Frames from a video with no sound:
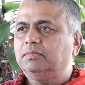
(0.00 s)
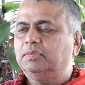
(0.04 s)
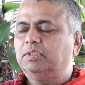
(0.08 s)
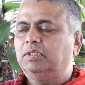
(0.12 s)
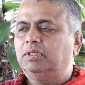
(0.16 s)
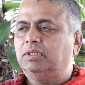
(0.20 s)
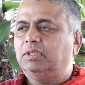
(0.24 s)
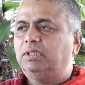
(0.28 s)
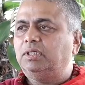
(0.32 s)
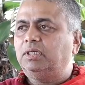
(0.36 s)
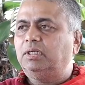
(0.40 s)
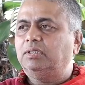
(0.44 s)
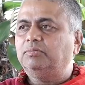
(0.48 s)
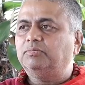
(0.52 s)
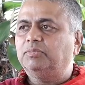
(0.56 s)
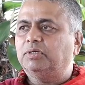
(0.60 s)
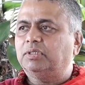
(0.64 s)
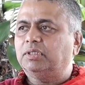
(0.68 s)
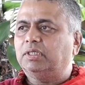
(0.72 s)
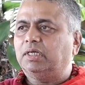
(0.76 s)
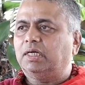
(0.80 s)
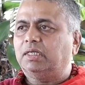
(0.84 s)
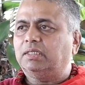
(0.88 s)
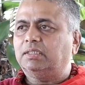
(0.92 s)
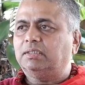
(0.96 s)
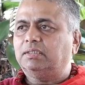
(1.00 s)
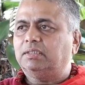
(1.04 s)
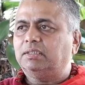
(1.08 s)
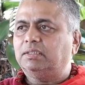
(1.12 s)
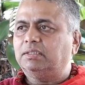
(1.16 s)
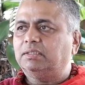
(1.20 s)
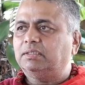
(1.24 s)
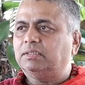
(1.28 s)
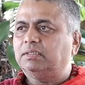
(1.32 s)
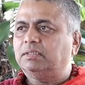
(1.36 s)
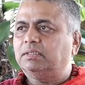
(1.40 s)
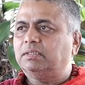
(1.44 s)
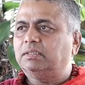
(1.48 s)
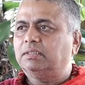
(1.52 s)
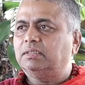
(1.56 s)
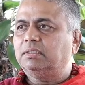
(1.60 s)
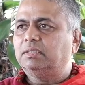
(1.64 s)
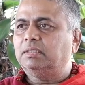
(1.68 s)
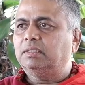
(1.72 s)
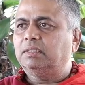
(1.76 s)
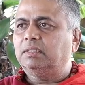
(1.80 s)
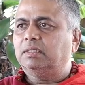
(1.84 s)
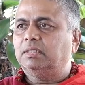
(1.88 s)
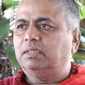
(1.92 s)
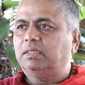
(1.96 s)
the healing modalities,
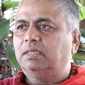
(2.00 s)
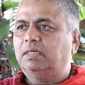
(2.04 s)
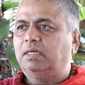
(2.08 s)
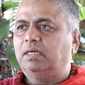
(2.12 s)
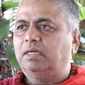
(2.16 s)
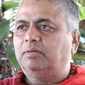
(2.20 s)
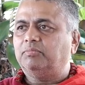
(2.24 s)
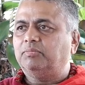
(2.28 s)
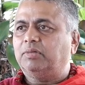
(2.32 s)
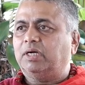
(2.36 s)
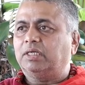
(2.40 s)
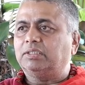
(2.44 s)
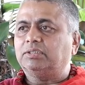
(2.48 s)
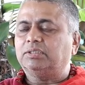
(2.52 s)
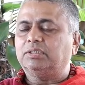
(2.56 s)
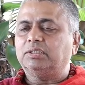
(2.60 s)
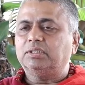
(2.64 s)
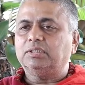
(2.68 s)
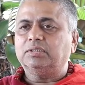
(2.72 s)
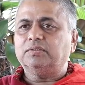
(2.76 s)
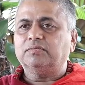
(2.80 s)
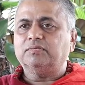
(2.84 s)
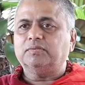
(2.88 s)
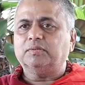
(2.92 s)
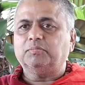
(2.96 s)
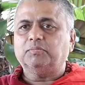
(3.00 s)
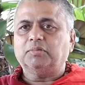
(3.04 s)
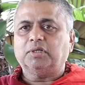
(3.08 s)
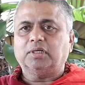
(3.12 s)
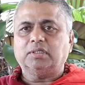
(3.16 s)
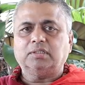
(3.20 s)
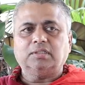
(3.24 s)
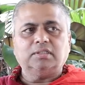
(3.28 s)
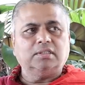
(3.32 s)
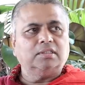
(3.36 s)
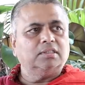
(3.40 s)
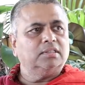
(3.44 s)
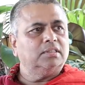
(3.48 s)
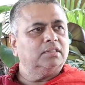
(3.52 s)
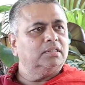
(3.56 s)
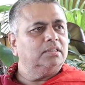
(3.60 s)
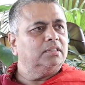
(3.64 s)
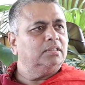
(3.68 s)
and mastering of the body.